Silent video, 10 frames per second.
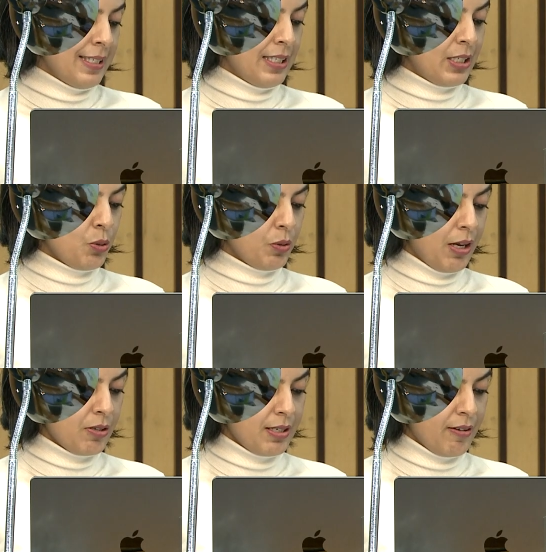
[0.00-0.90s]
since
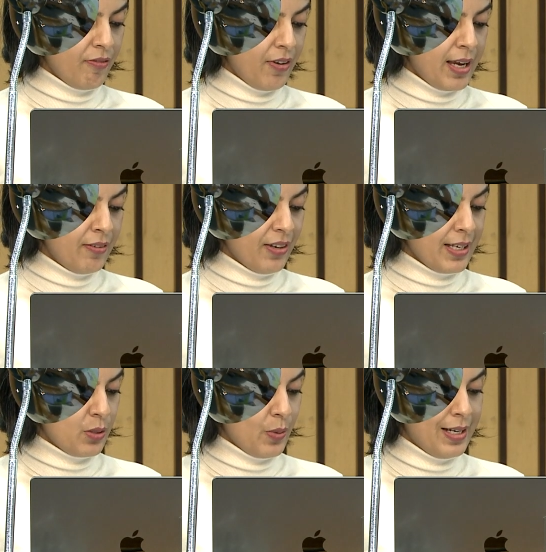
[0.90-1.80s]
2005, as
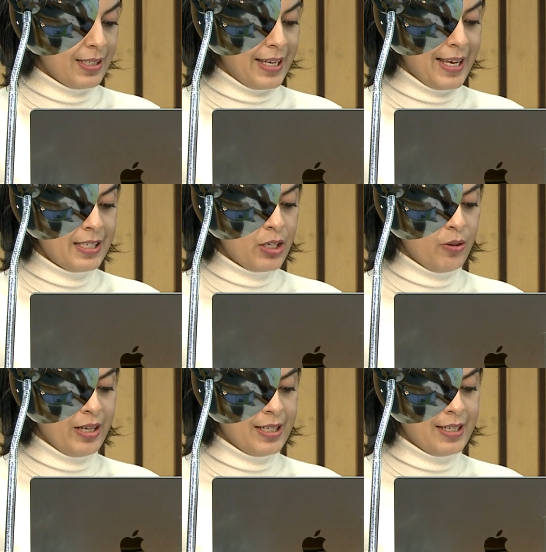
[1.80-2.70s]
well as
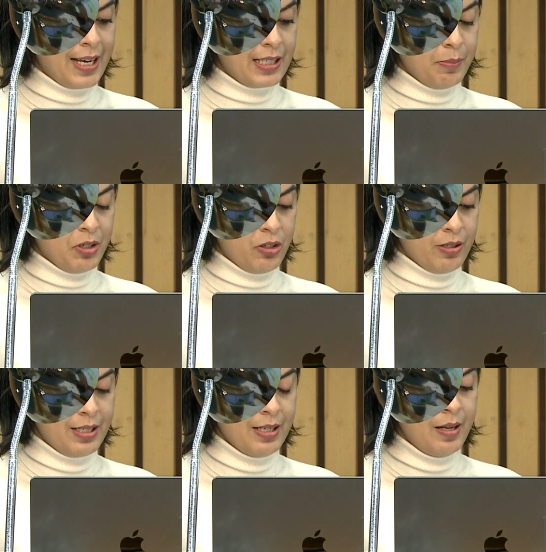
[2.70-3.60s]
guest-curated
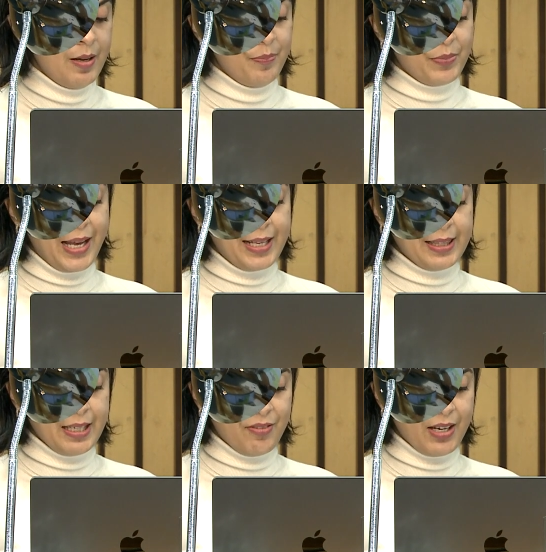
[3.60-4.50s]
exhibitions at
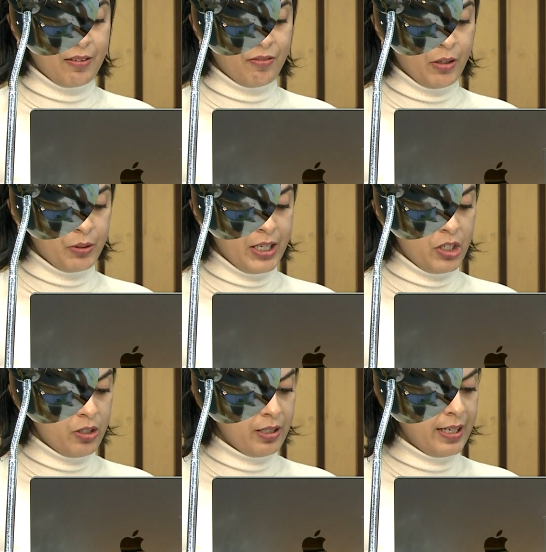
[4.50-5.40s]
Devi Art
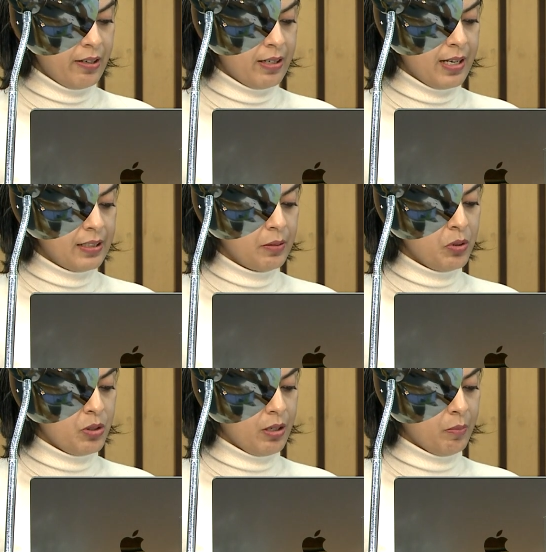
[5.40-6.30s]
Foundation, Kiranada
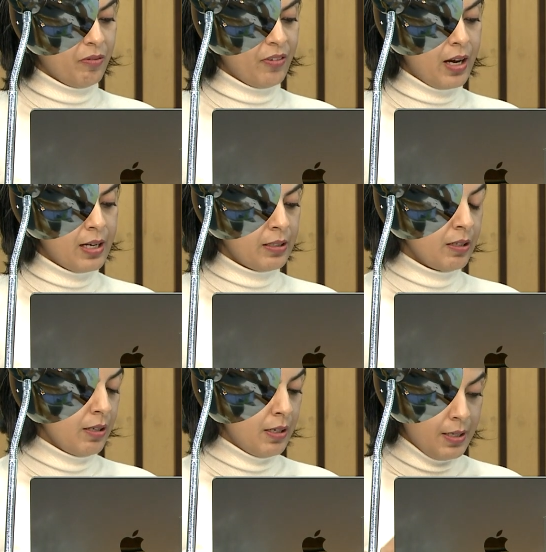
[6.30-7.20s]
Museum of
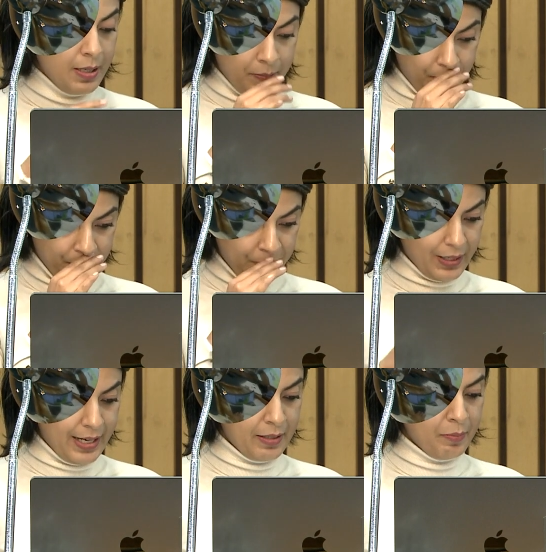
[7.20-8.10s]
Art,
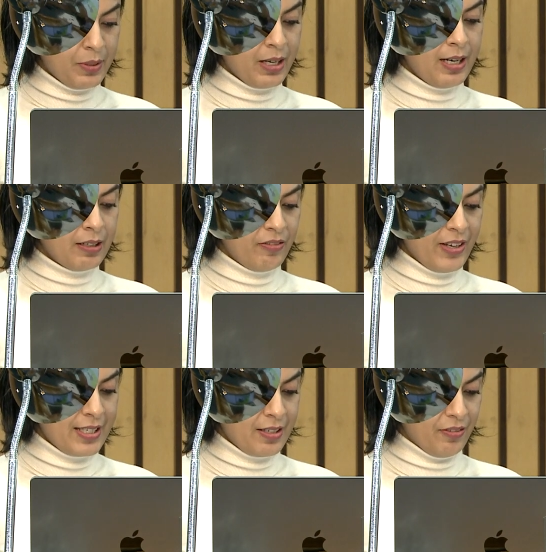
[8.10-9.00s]
Edinburgh Art
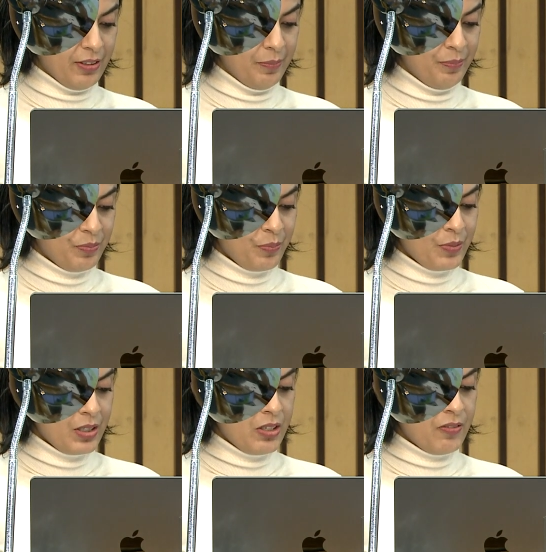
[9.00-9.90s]
Festival.
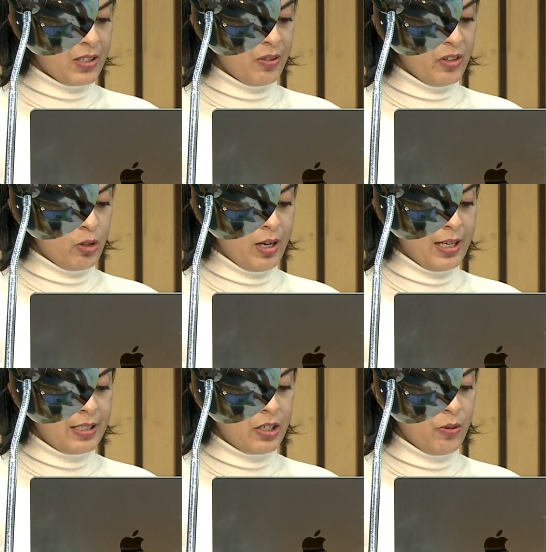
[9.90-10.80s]
She was the visual
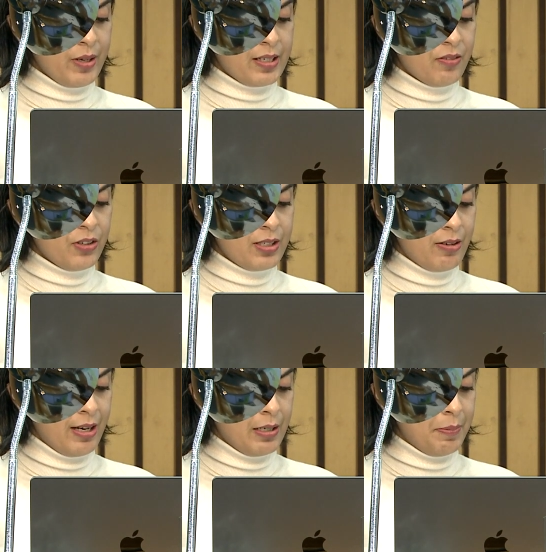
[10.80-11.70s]
arts curator for
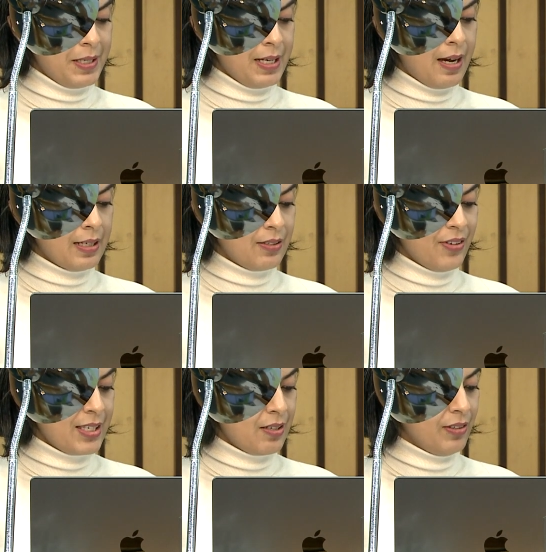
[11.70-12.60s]
Serendipity Arts
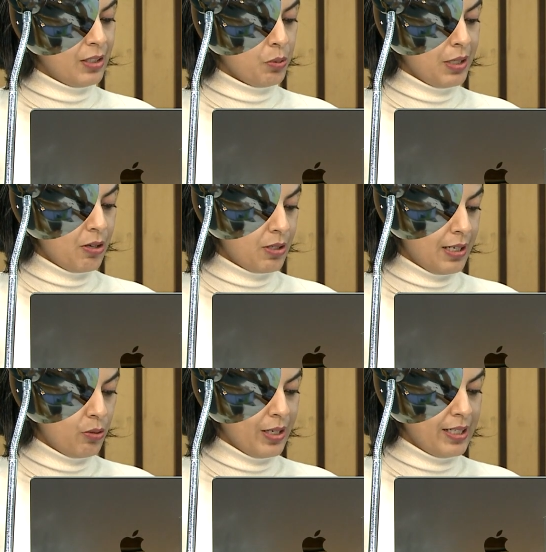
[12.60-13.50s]
Festival
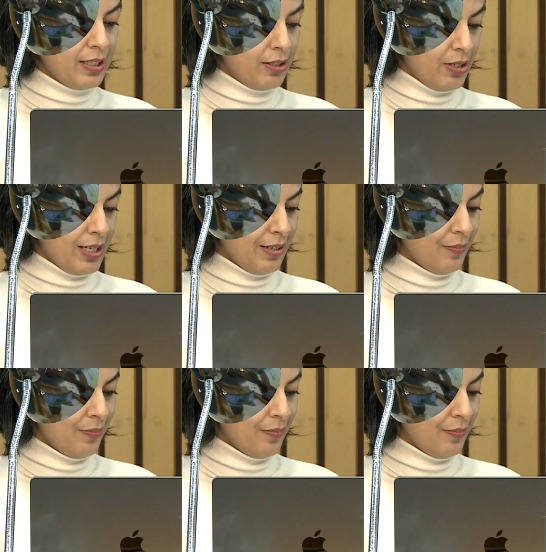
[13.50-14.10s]
2023.